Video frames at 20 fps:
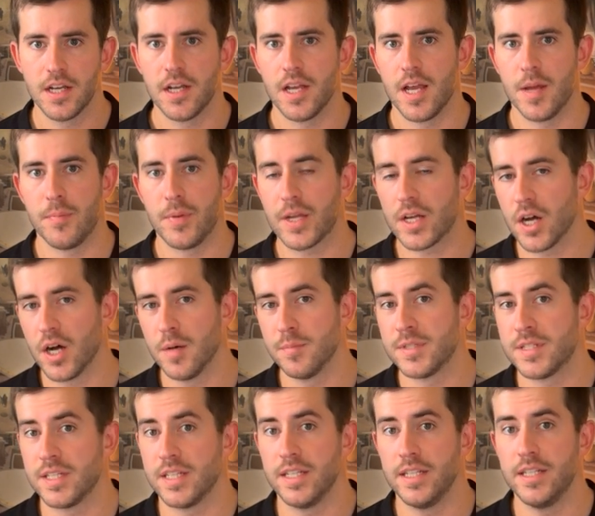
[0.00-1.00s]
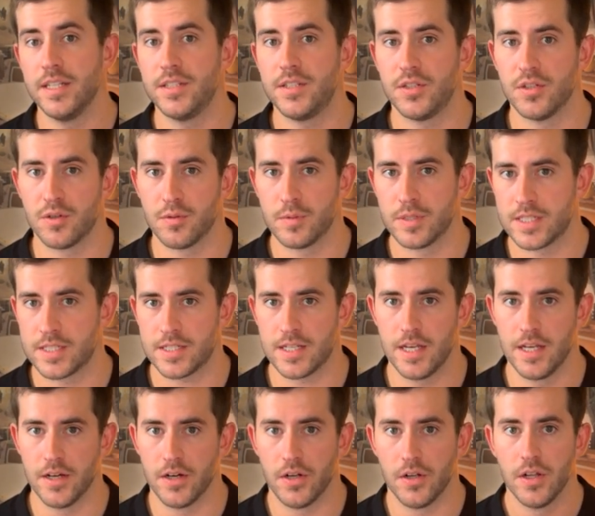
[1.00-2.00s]
It becomes easier with
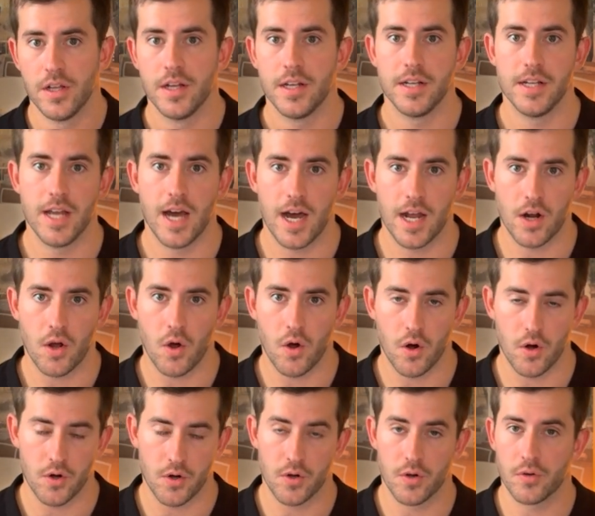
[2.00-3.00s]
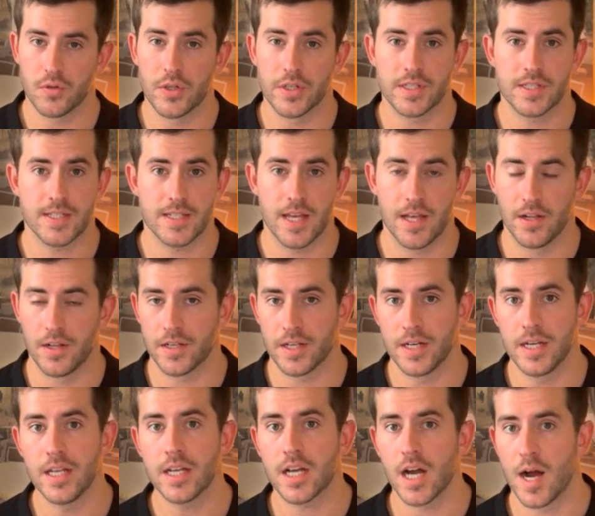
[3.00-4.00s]
scale, not harder. Like scaling an
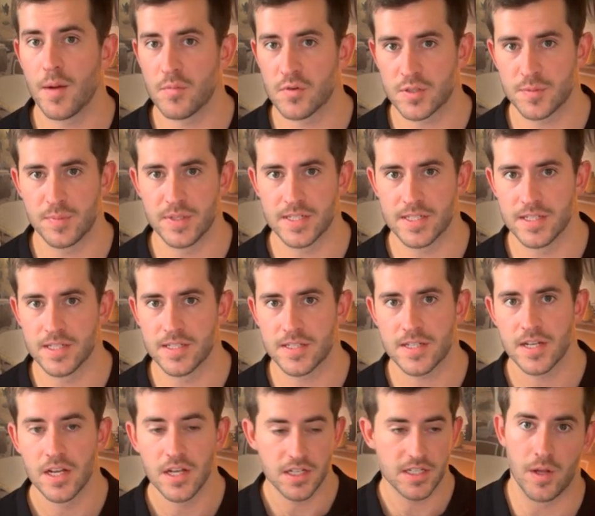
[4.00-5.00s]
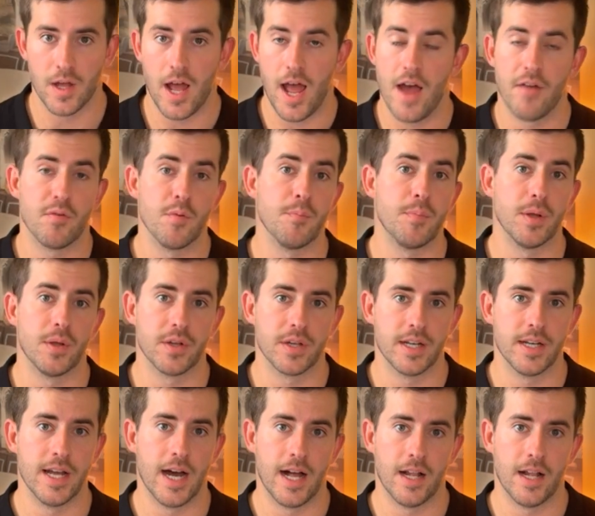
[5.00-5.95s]
e-commerce business to $500 million